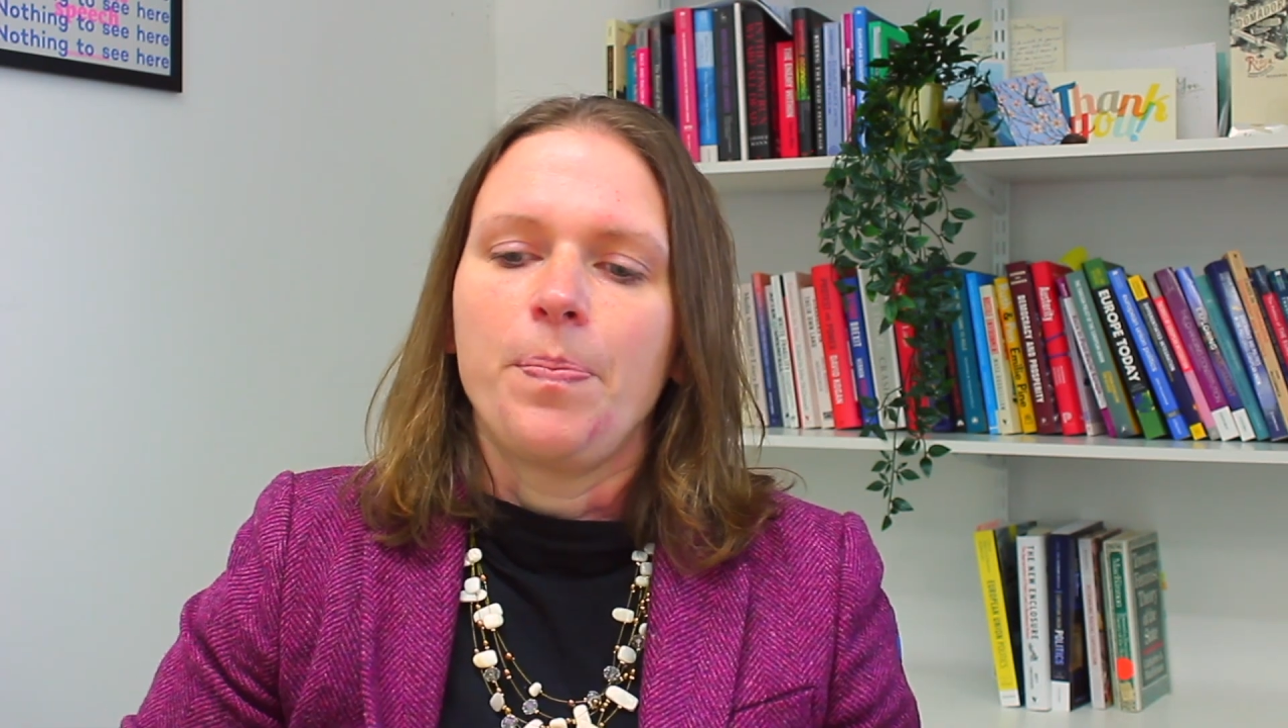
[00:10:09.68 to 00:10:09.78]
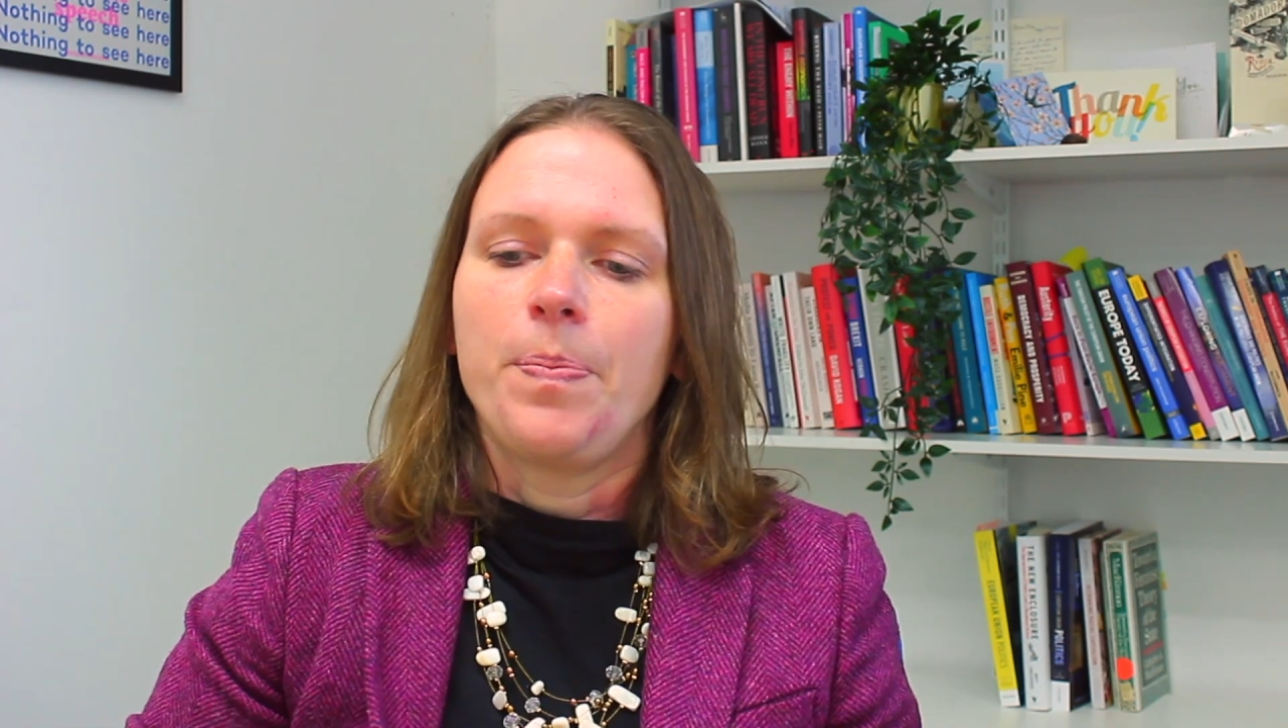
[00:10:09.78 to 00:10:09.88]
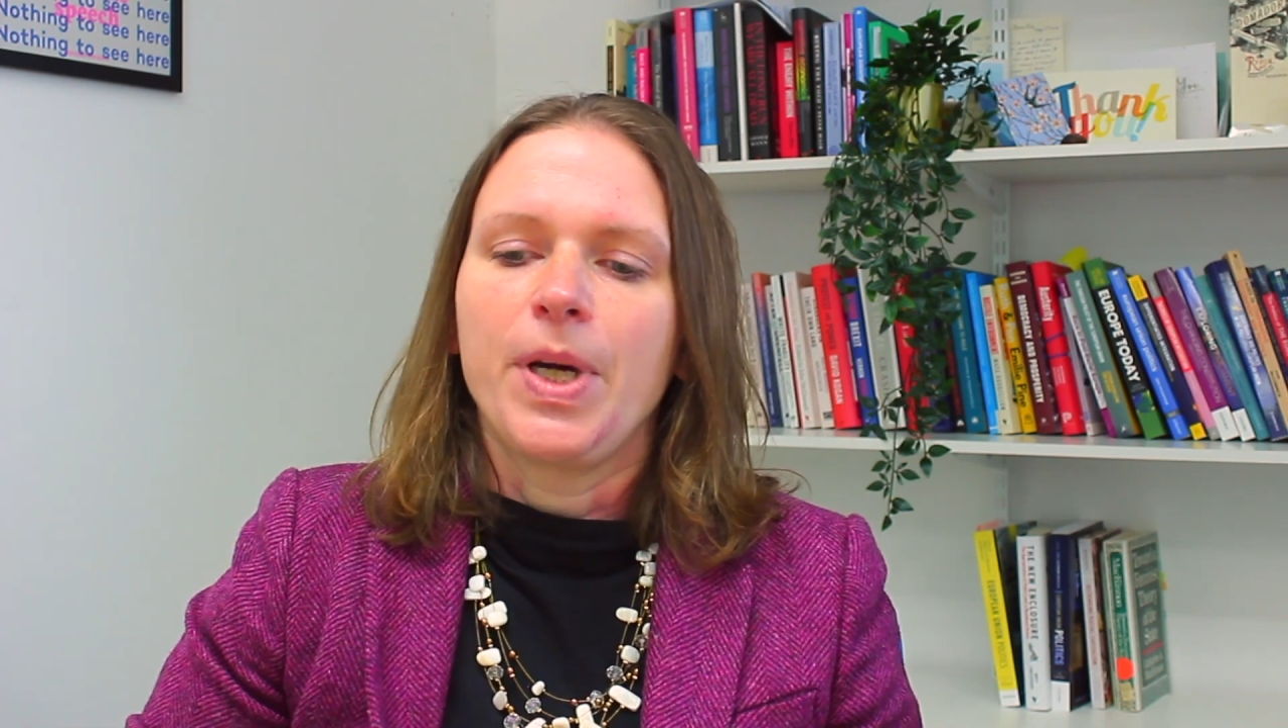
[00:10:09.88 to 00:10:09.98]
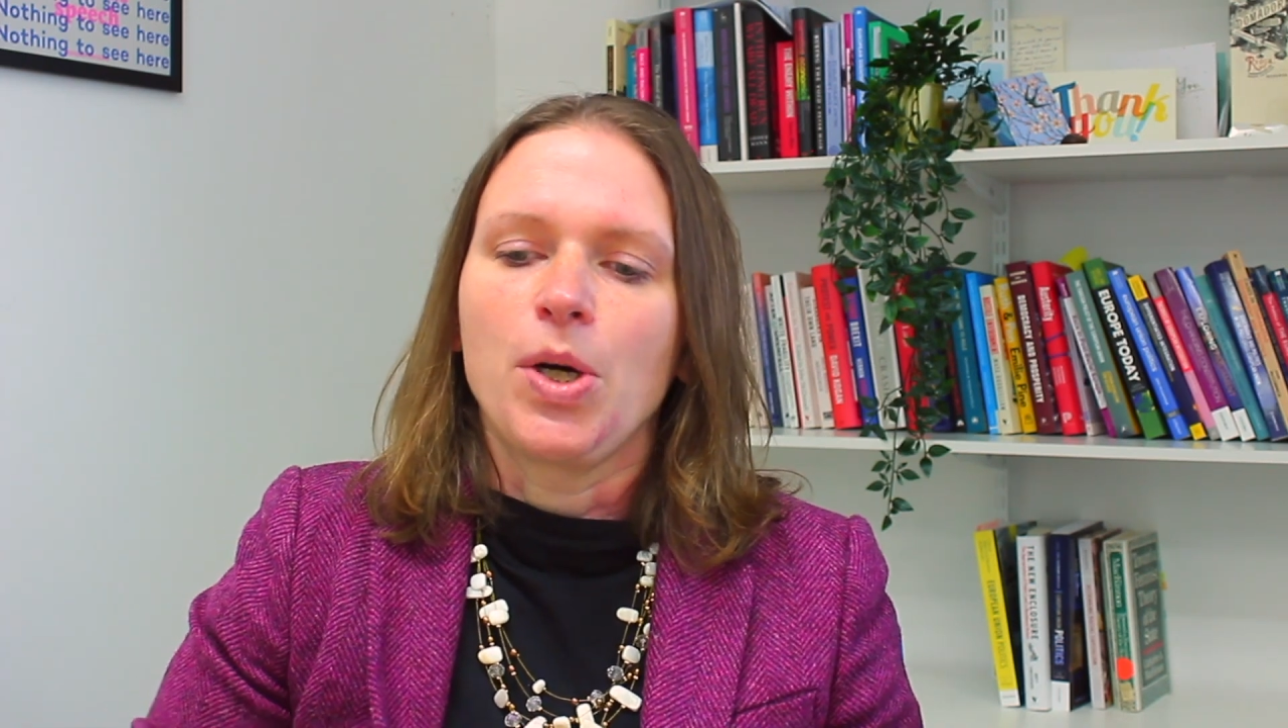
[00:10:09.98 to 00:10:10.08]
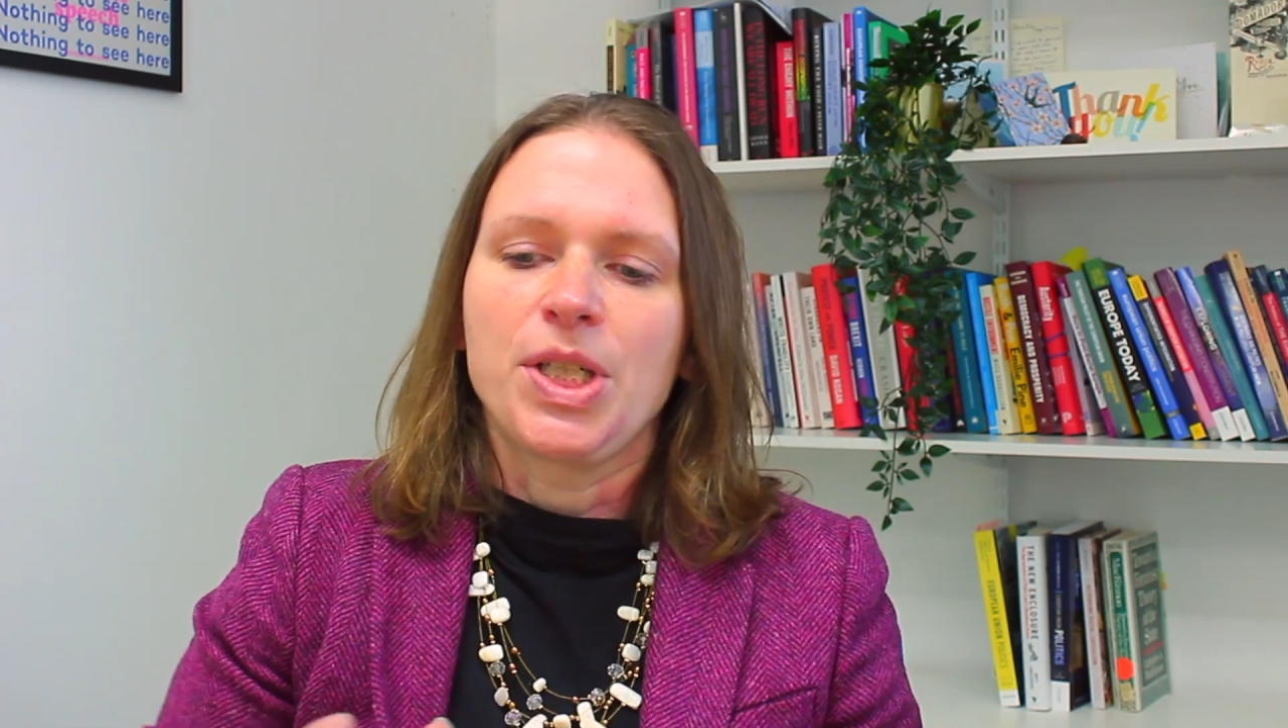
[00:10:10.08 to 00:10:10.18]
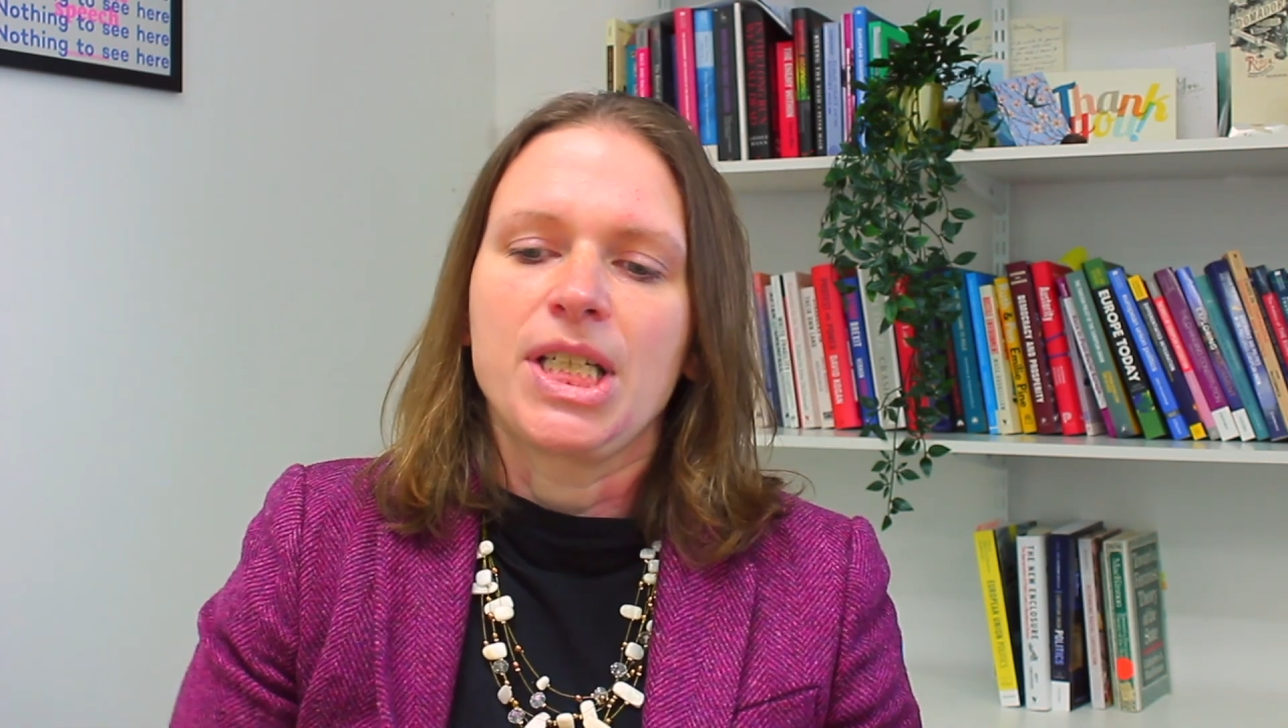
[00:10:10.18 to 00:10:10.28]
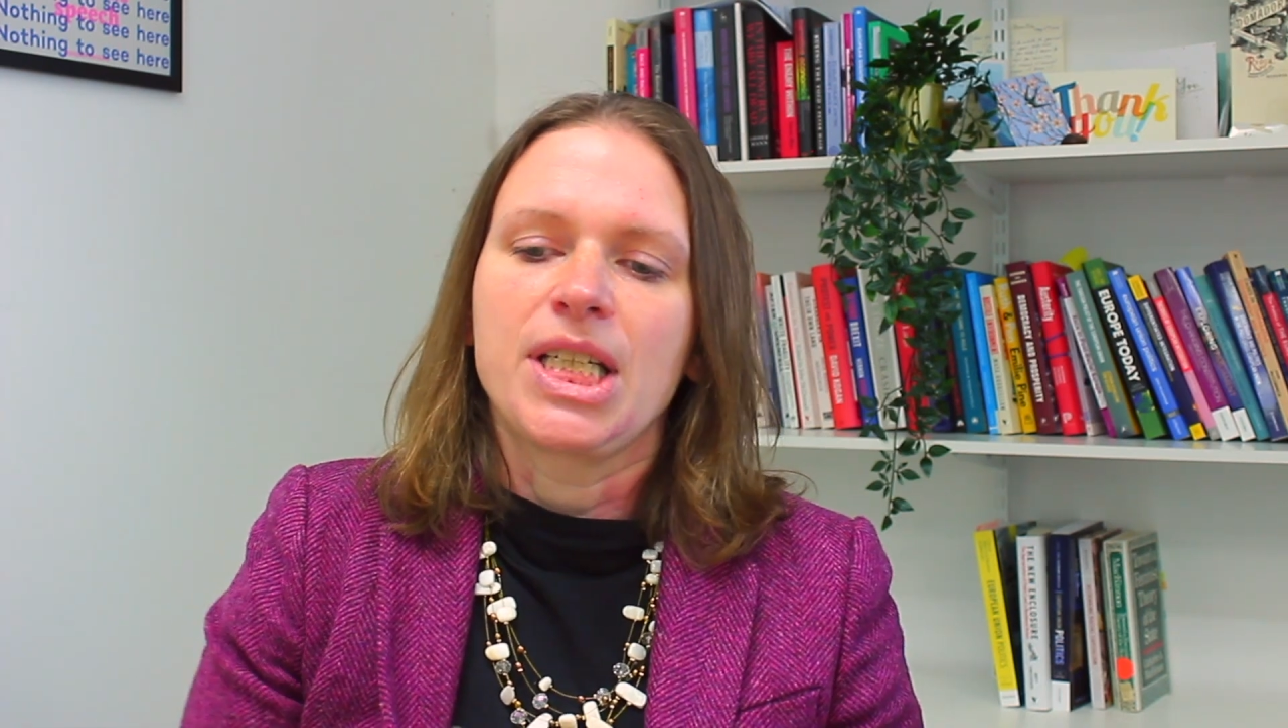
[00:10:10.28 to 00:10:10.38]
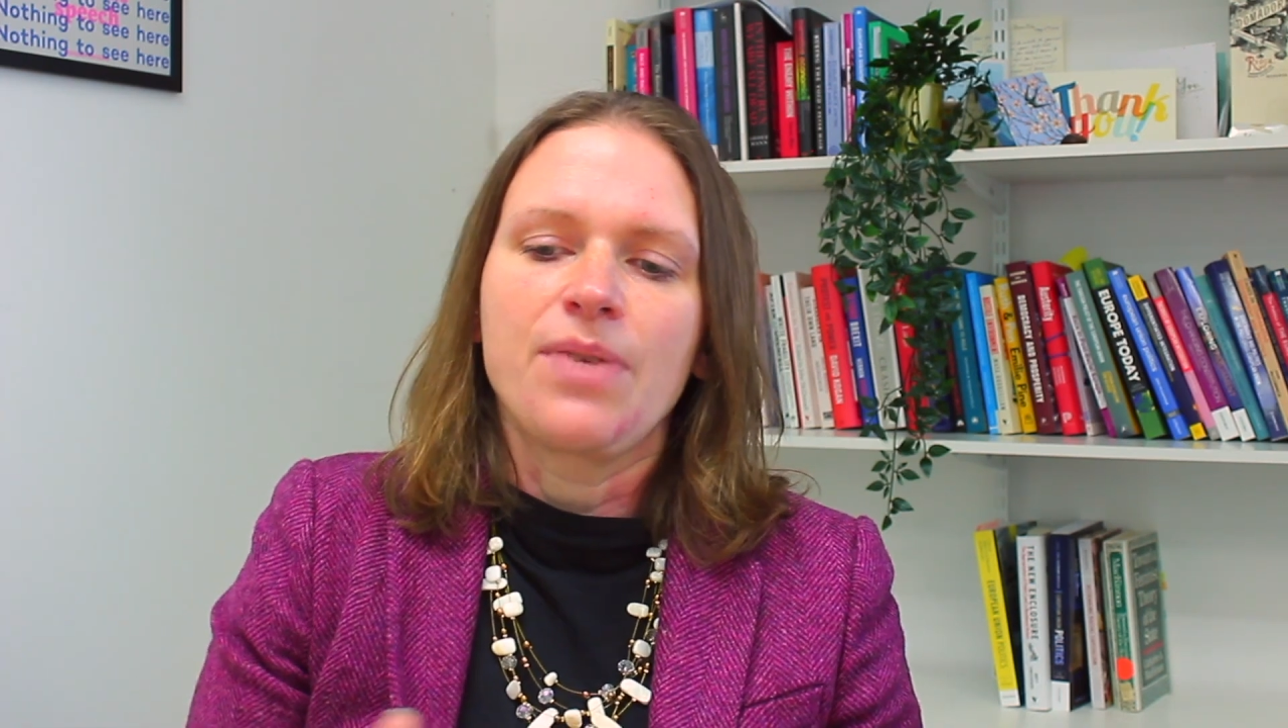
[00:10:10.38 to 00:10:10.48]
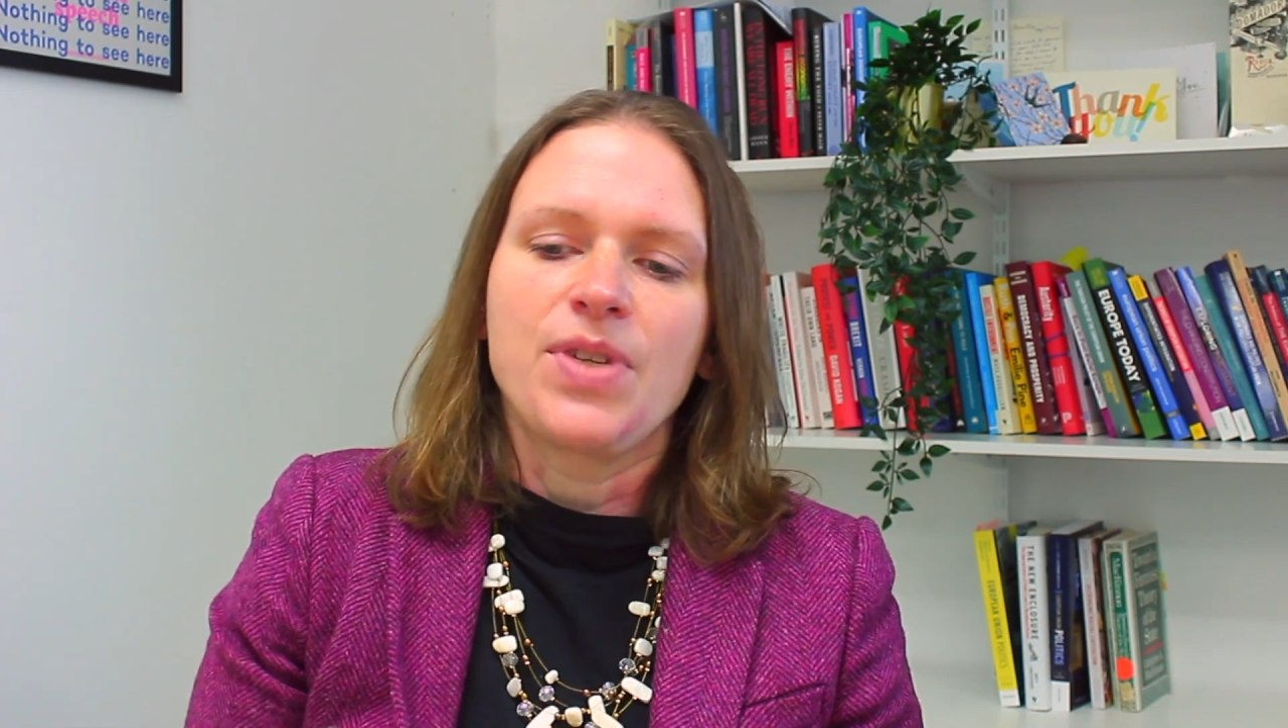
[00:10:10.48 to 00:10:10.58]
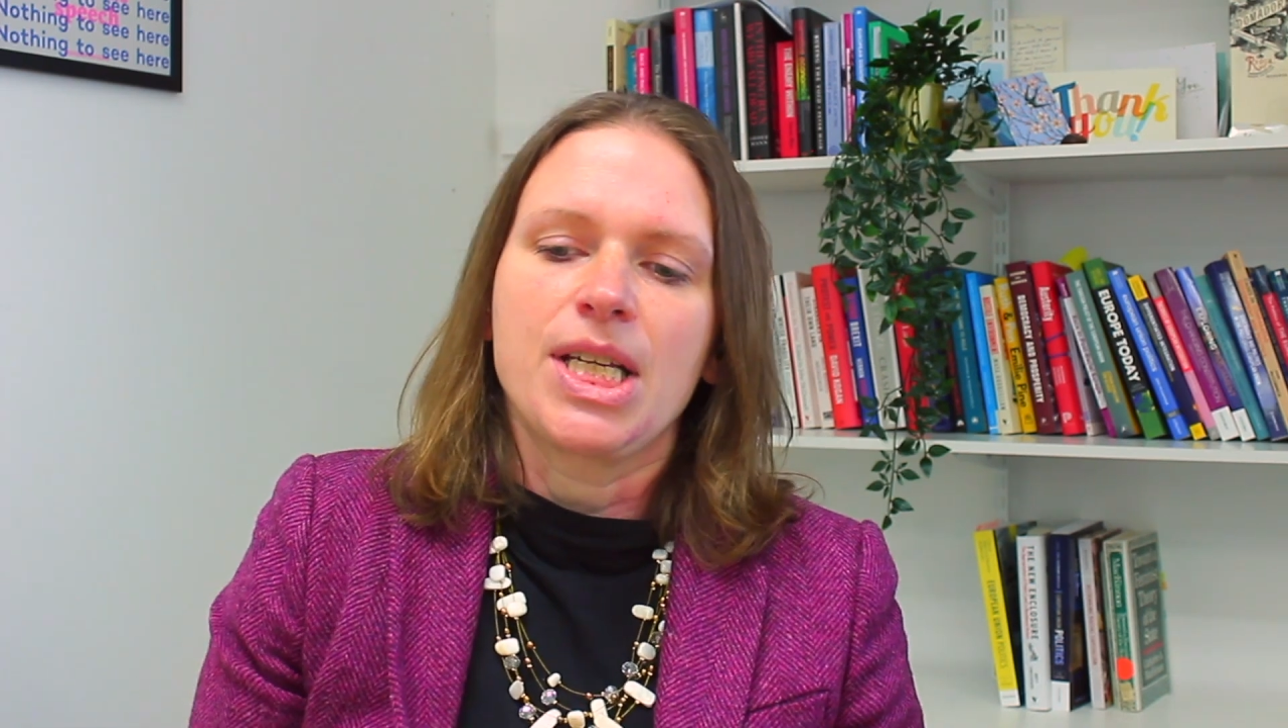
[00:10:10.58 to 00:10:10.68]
because this gives